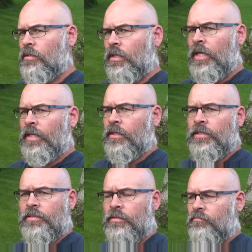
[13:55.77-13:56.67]
like
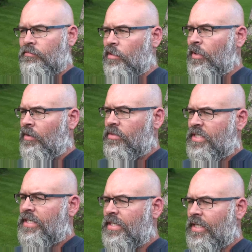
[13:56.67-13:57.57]
this, about
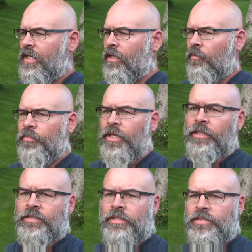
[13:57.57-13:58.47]
10-day update
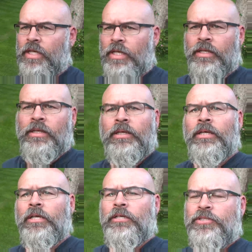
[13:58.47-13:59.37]
since I
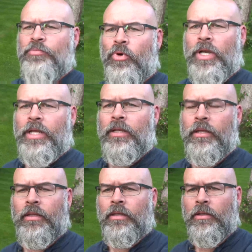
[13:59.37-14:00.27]
sprayed
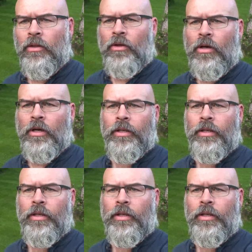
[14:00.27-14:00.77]
the lawn.